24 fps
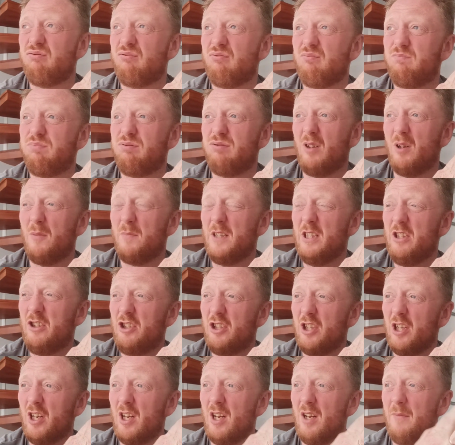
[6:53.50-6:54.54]
probably
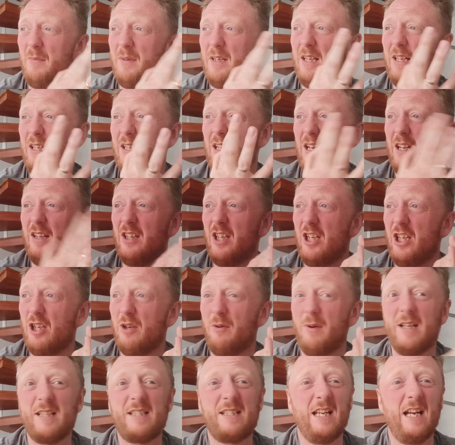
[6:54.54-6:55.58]
Germany, and the
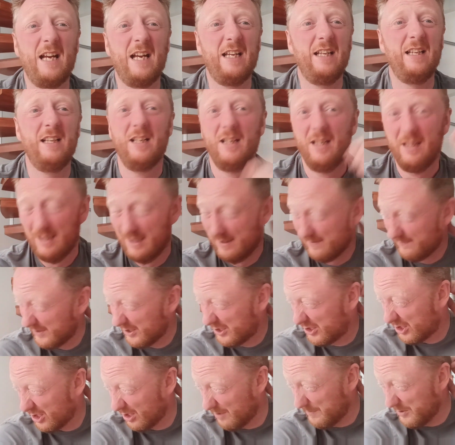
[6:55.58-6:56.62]
USA for
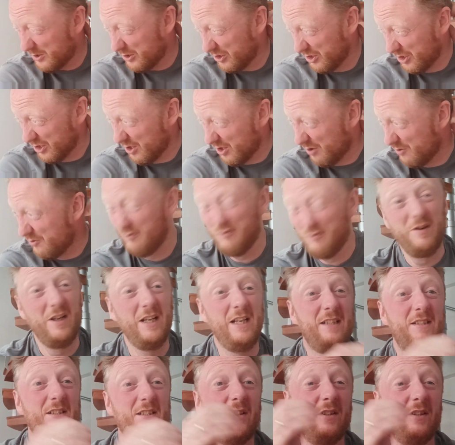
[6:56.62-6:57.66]
some unknown
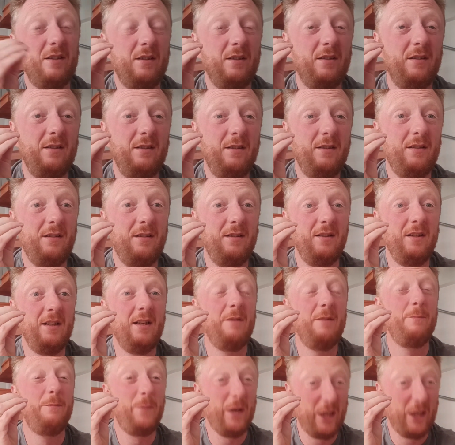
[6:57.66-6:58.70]
reason
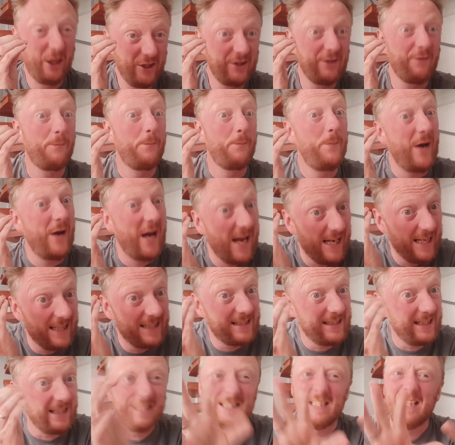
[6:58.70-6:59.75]
because of
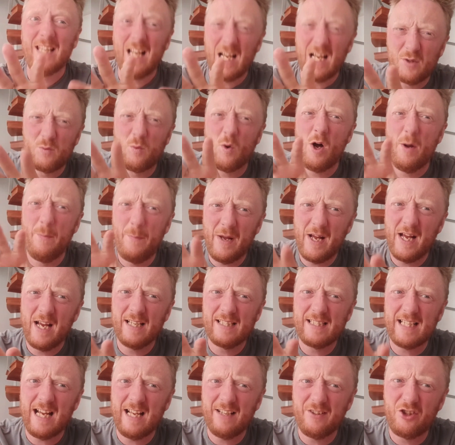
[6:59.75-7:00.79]
biases, and that's what a bias
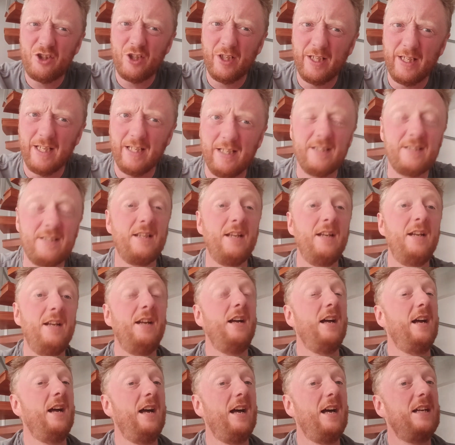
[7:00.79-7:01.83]
actually is,
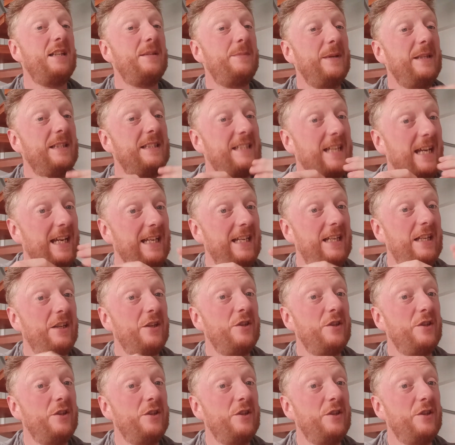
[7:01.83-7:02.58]
has been taken